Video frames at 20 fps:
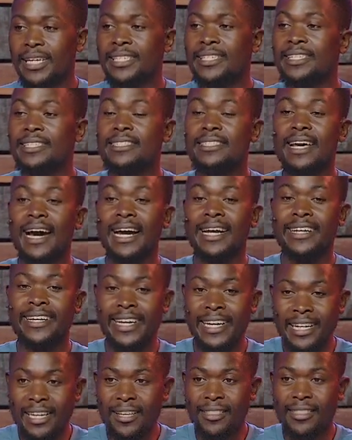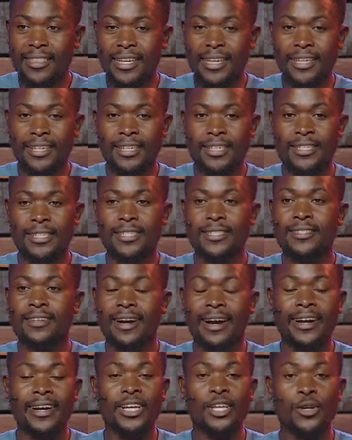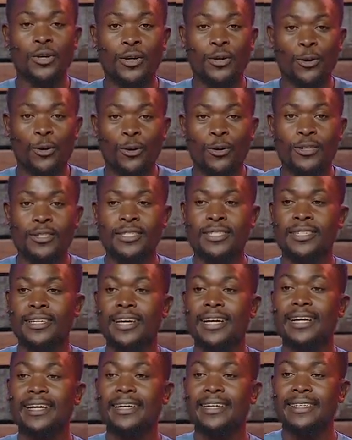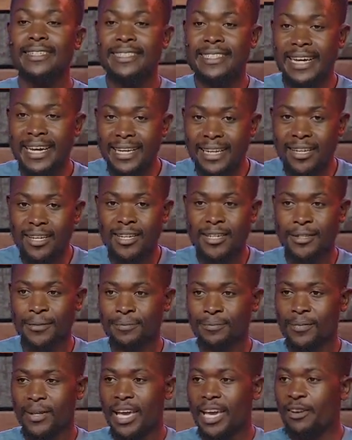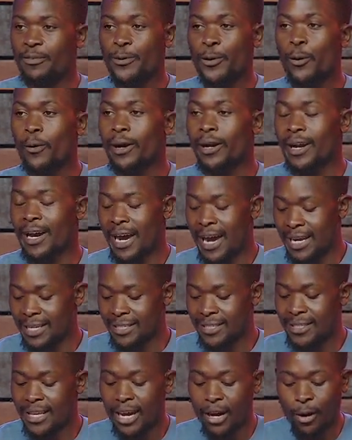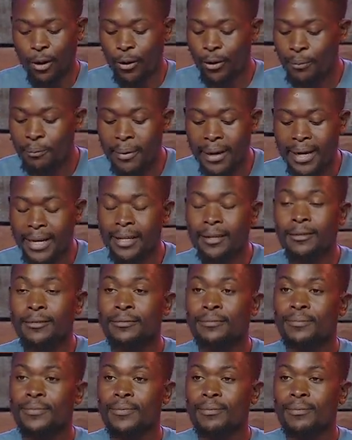It is a daily thing. It is carrying your cross daily. Everyone has their own burden.